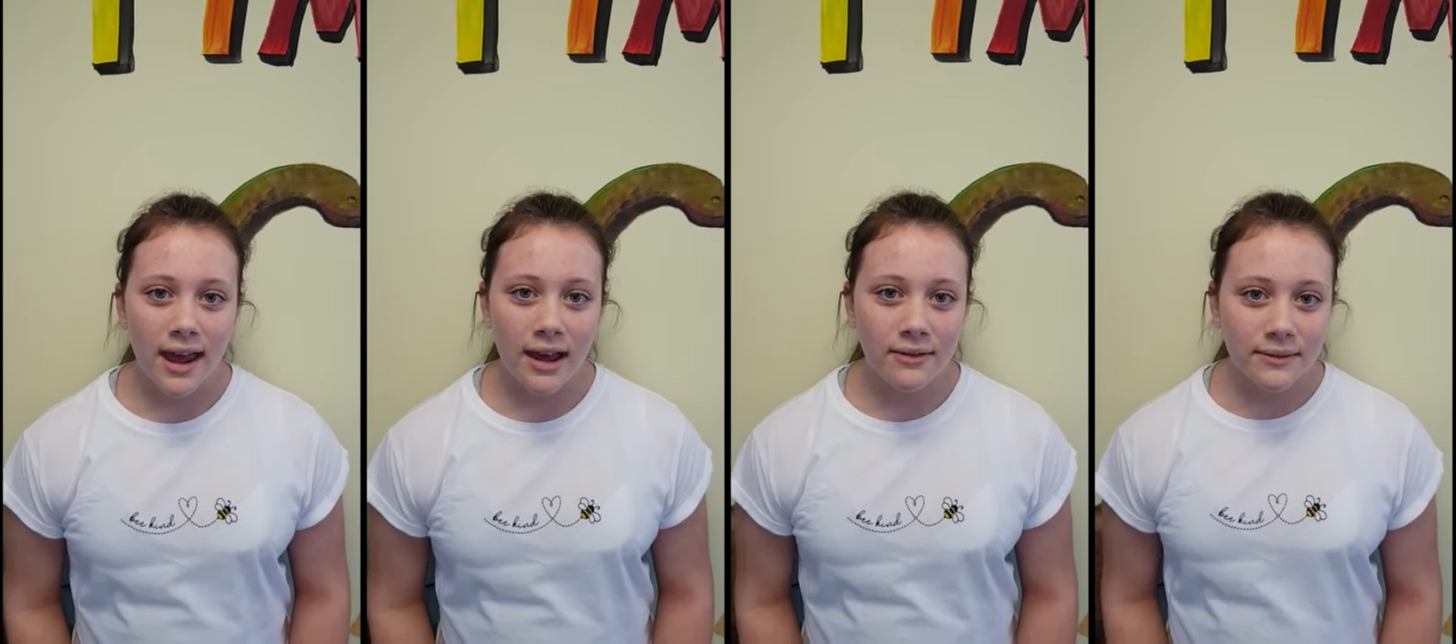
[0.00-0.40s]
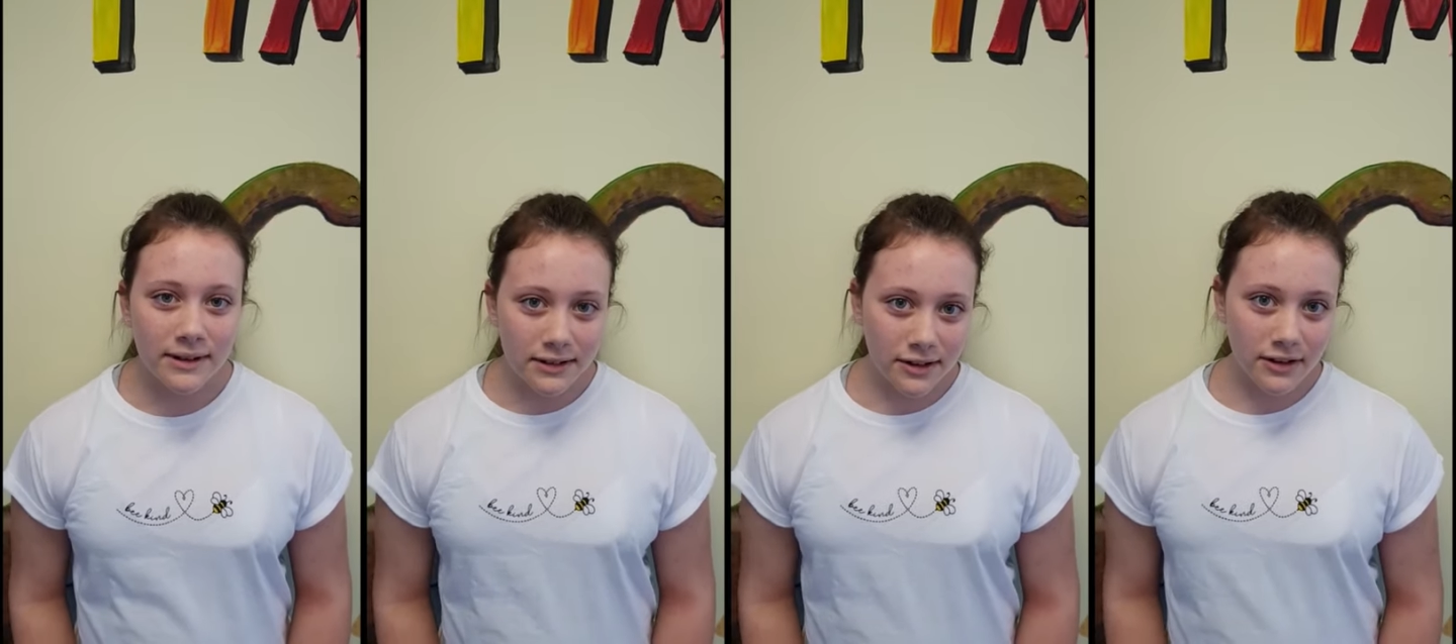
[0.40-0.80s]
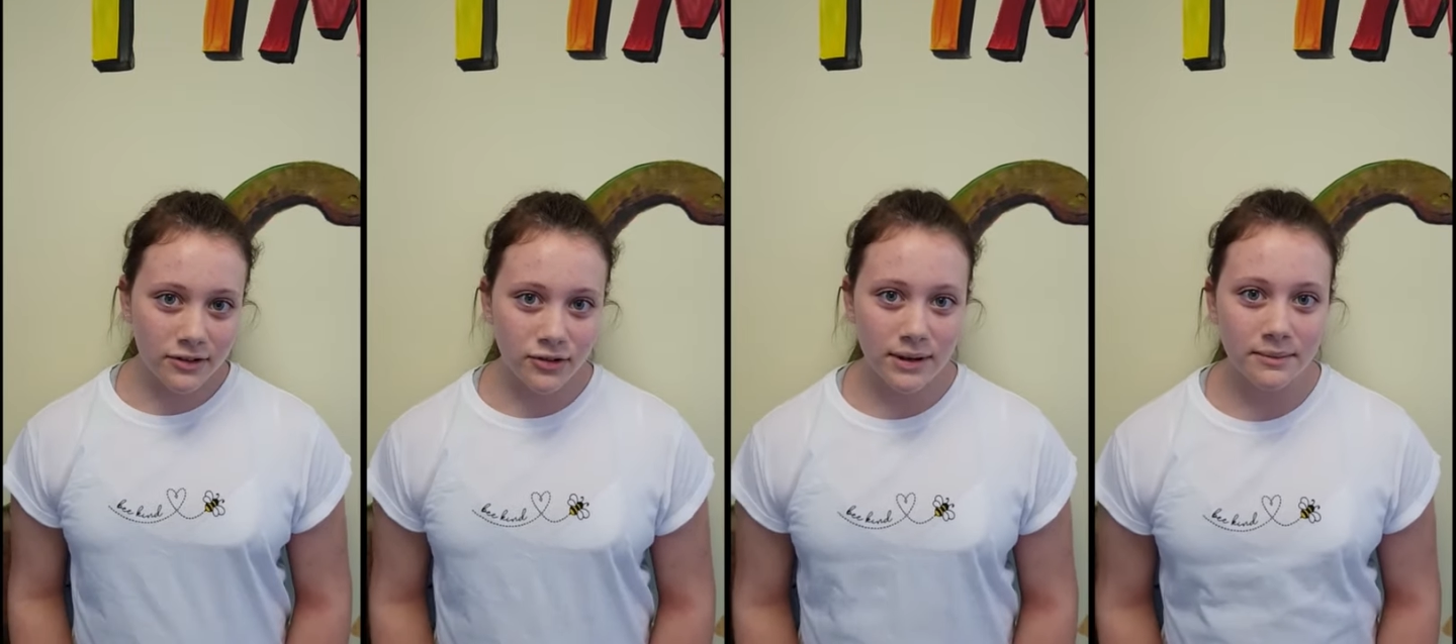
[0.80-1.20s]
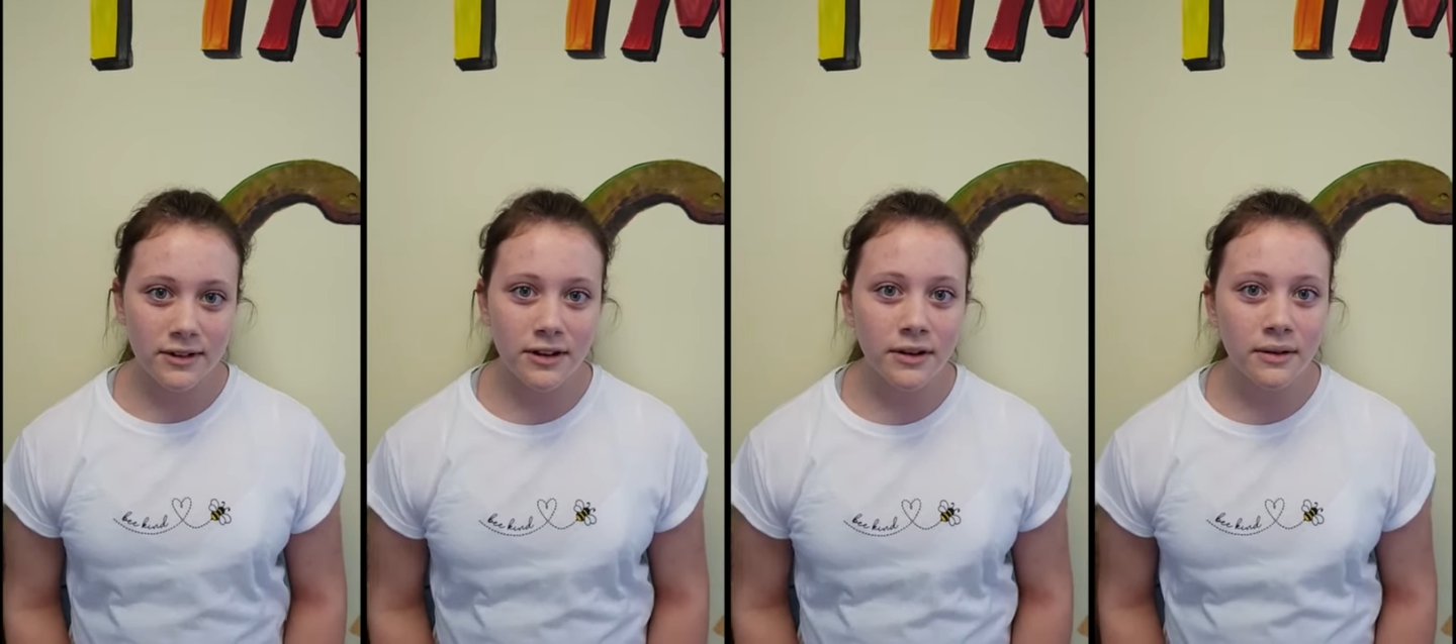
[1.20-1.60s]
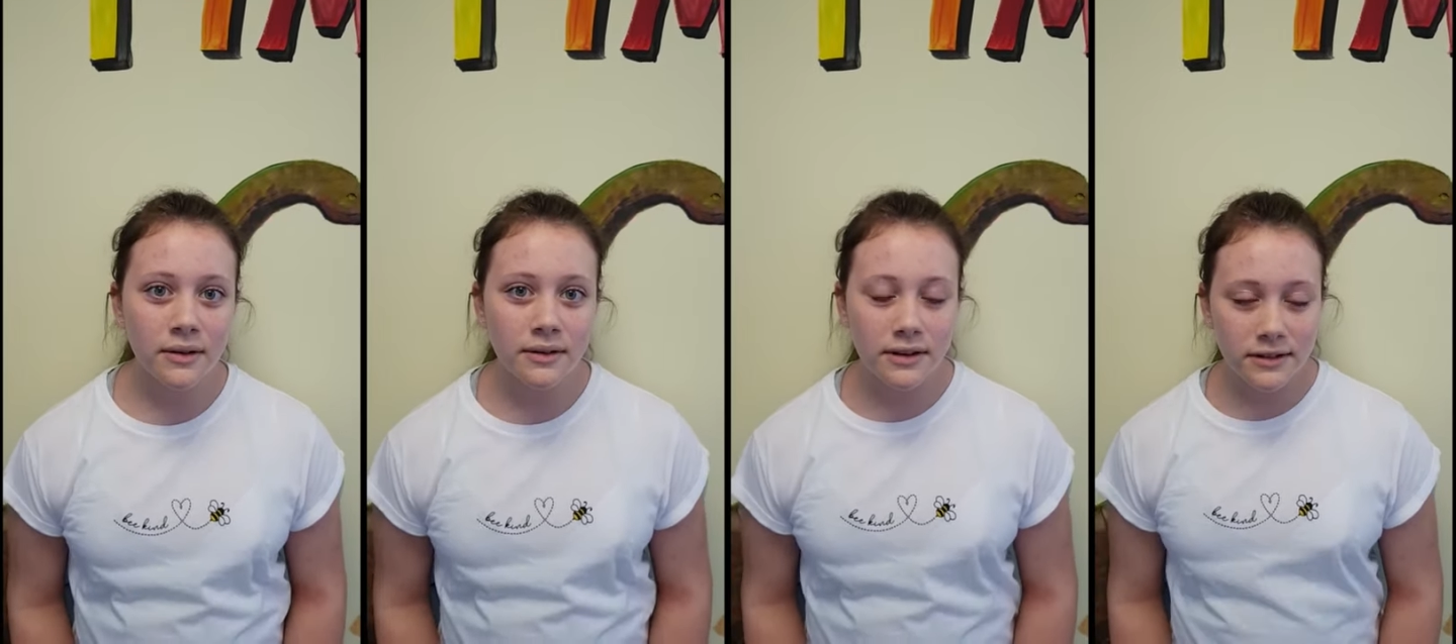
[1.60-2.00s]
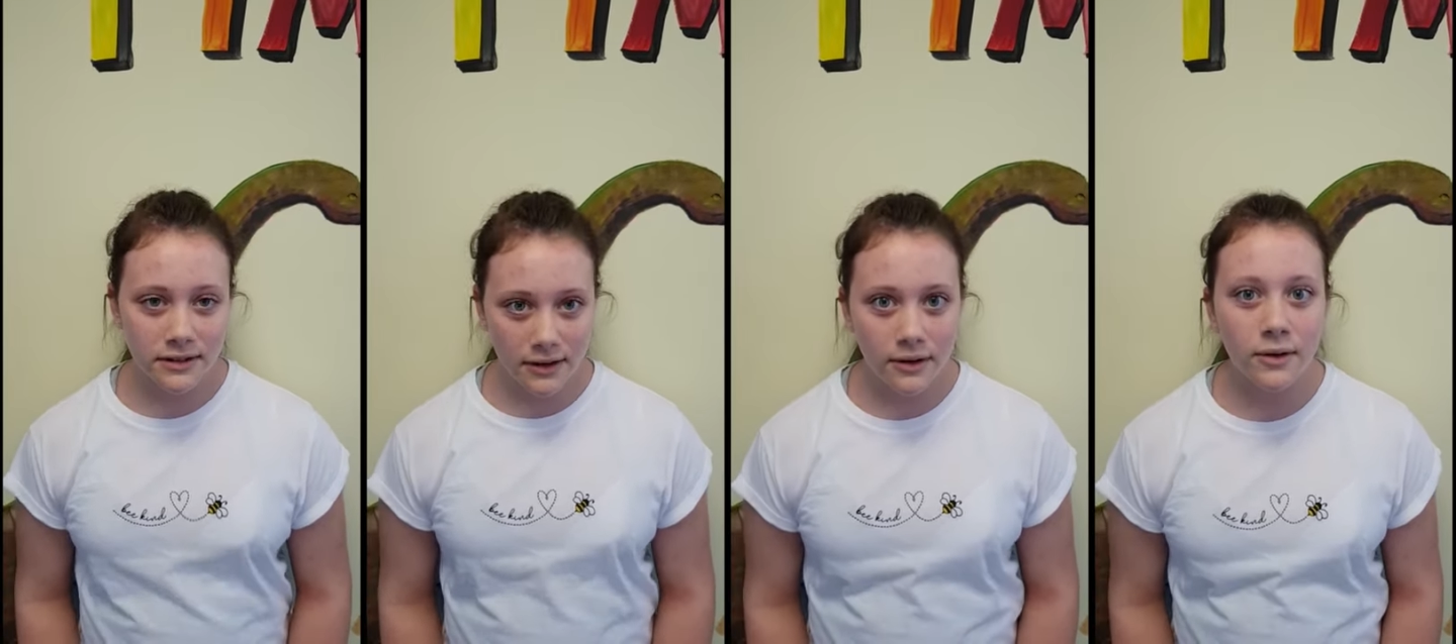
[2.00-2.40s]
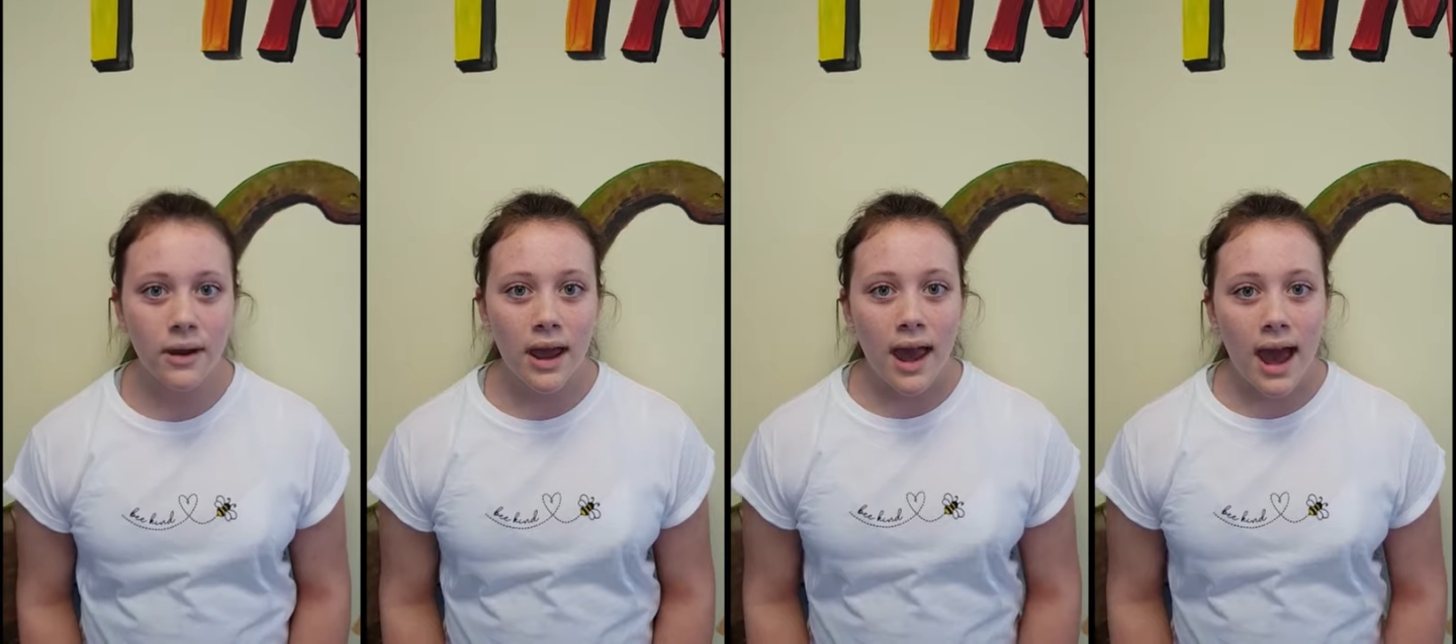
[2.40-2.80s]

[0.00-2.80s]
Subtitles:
and we went to the trip to the zoo.